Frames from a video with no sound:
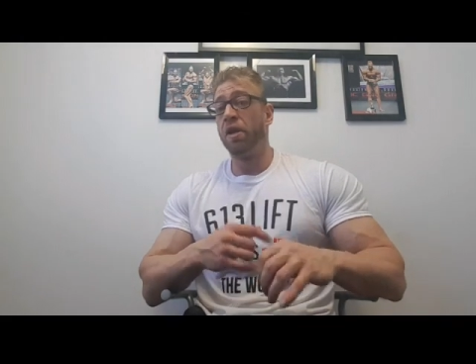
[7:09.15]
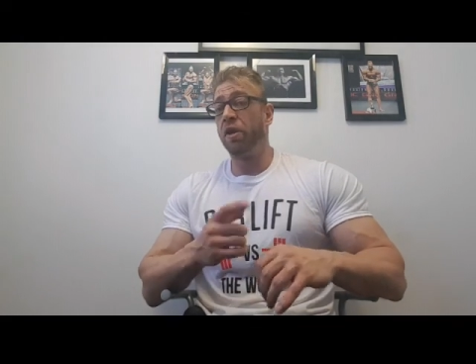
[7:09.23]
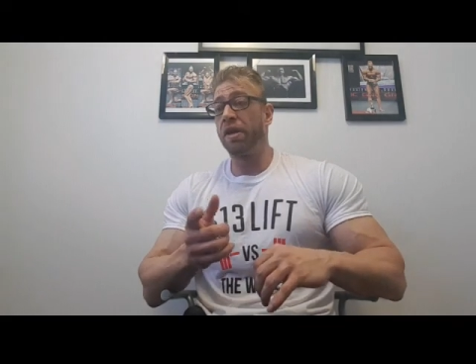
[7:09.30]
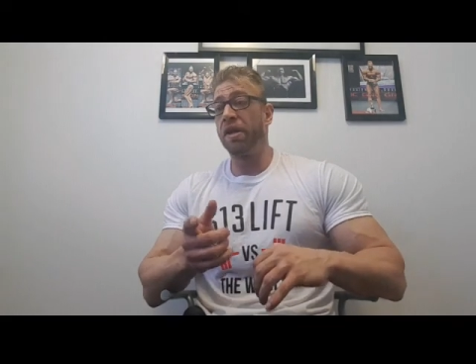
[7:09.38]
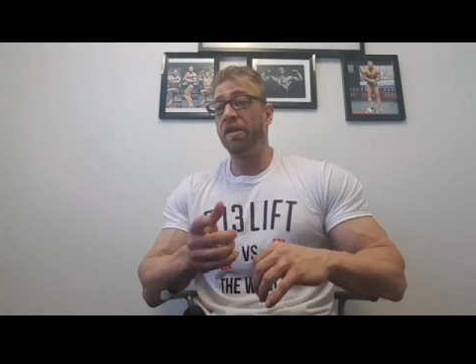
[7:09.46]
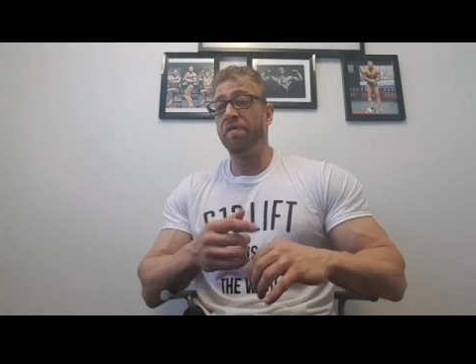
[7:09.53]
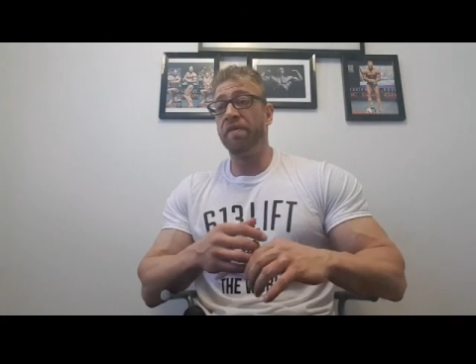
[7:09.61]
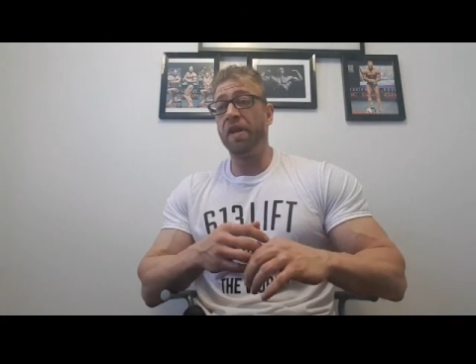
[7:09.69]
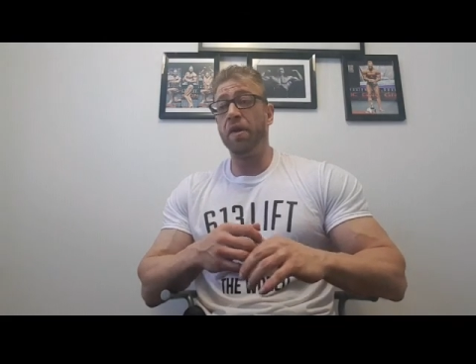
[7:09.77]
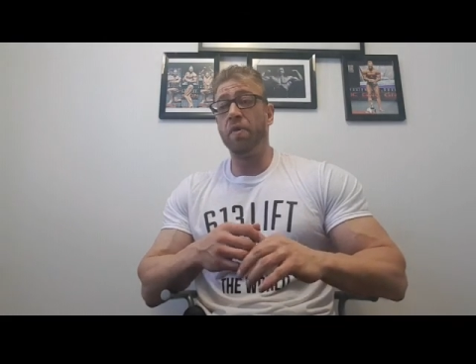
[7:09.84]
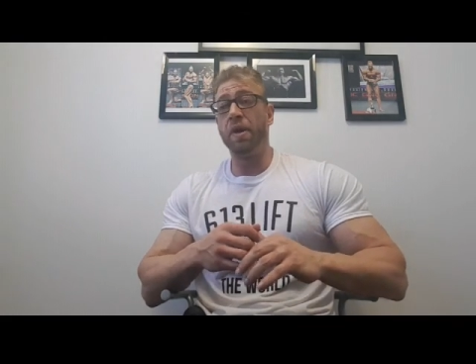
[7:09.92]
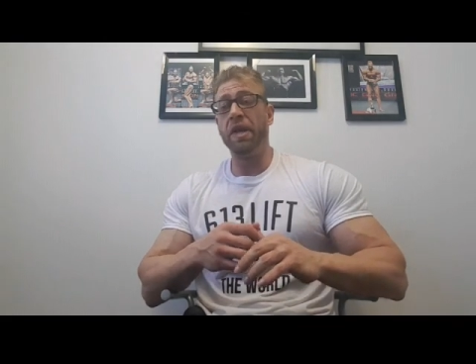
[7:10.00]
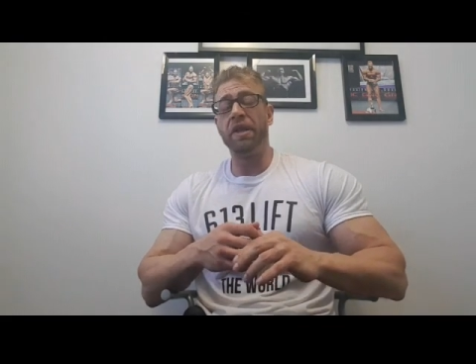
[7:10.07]
Look in the
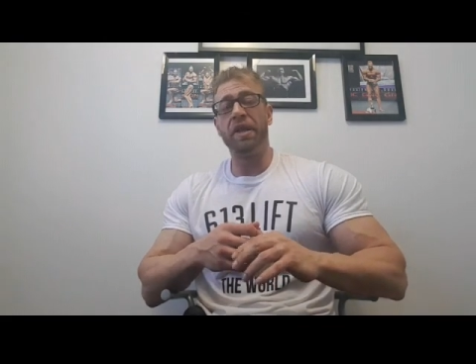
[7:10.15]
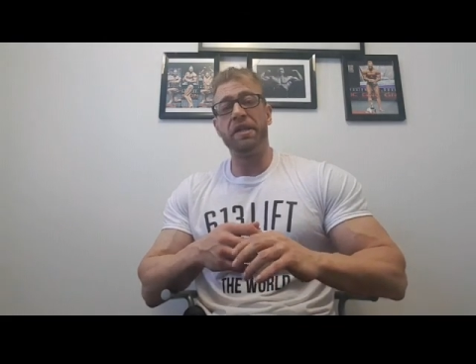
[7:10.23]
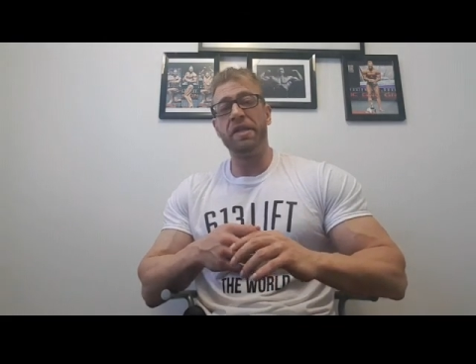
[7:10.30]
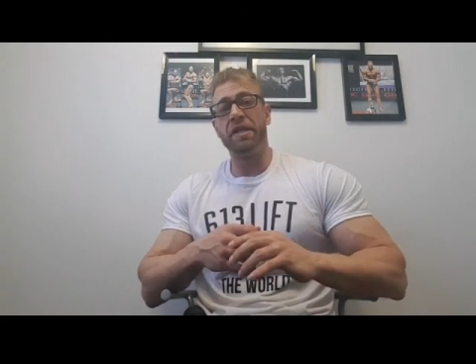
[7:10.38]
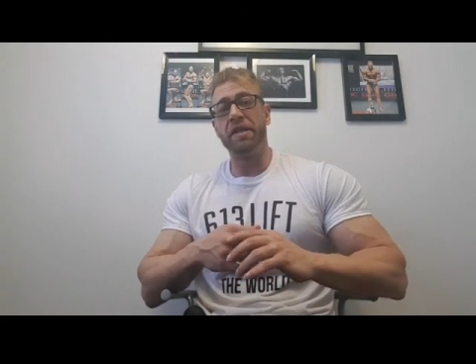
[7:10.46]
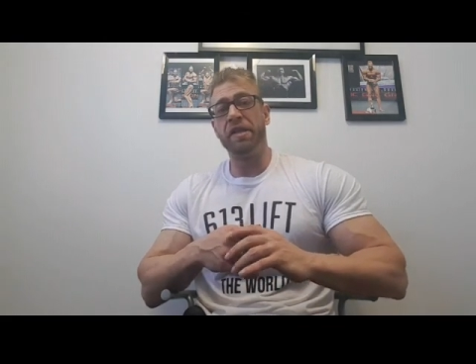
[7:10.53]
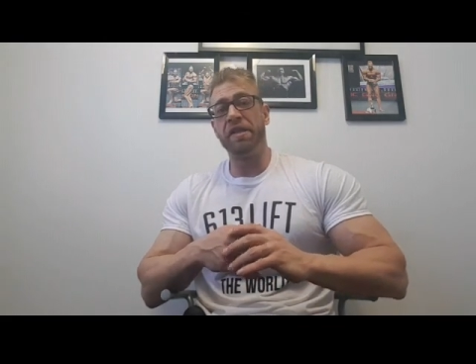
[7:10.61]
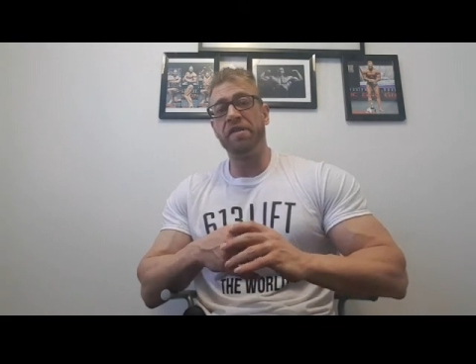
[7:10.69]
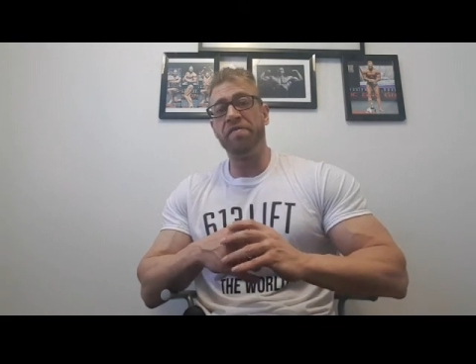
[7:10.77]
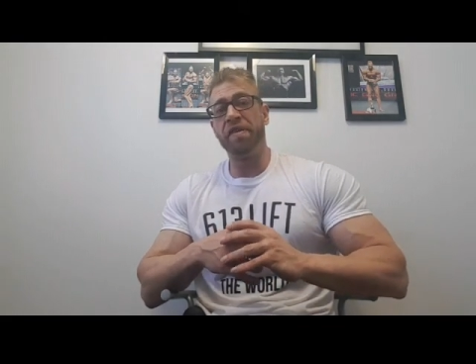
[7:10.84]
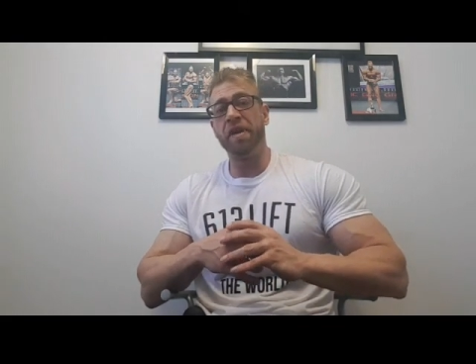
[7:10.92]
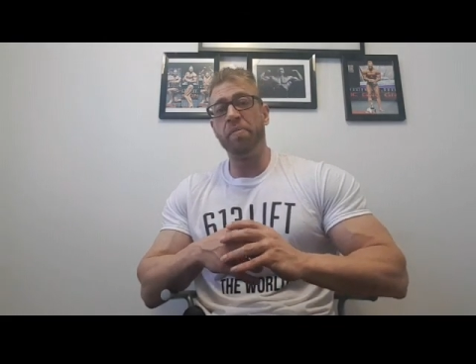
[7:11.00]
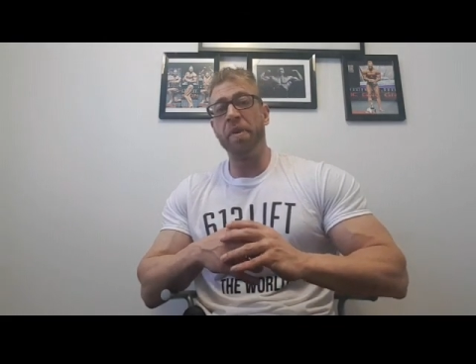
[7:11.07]
video and listen to his
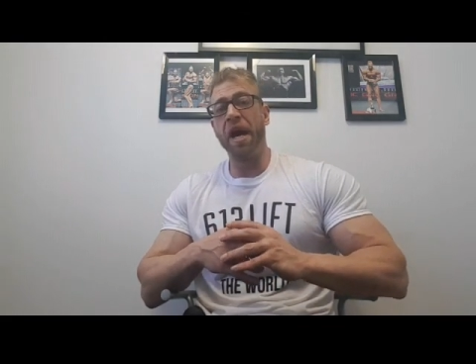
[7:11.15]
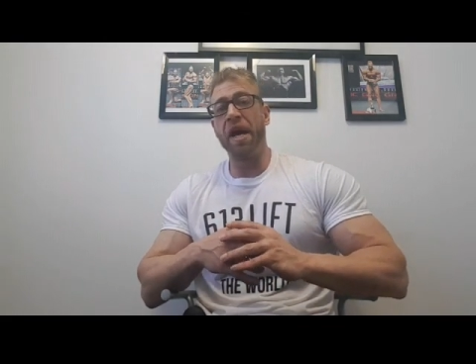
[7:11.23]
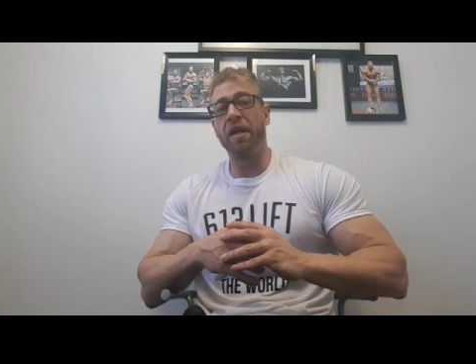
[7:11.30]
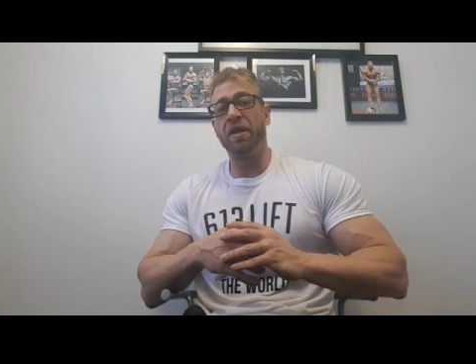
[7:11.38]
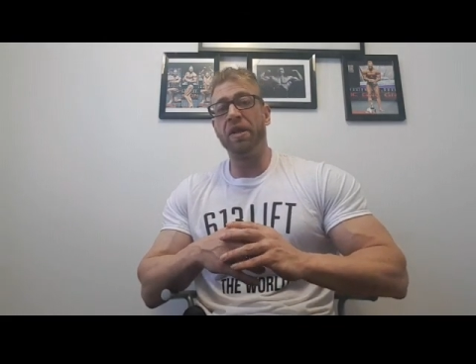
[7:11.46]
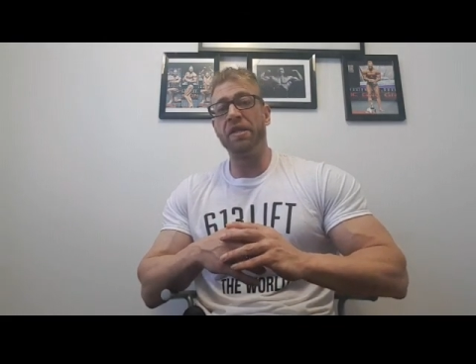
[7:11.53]
feedback.